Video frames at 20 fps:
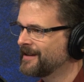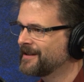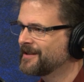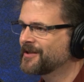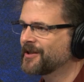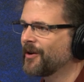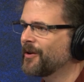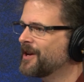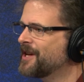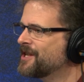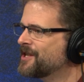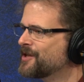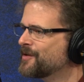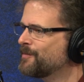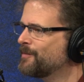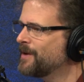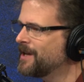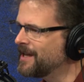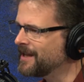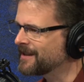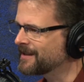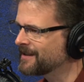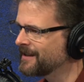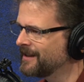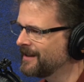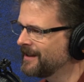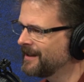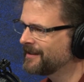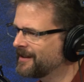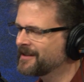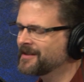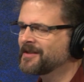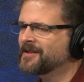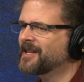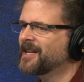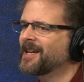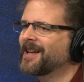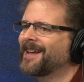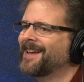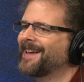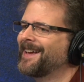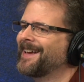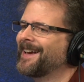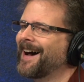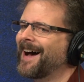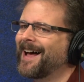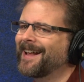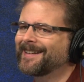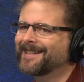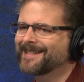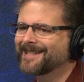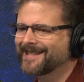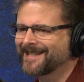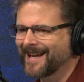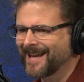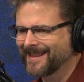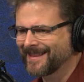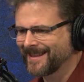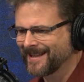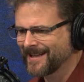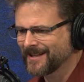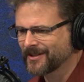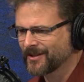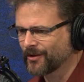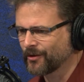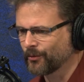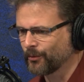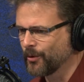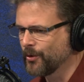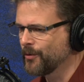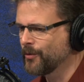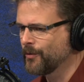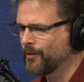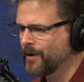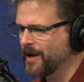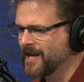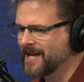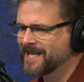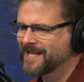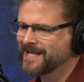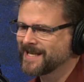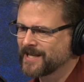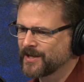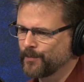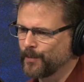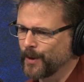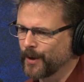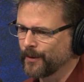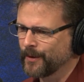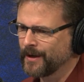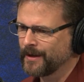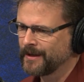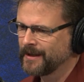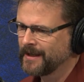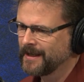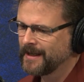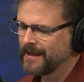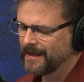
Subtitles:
So he speaks. It doesn't say God said this through his Spirit.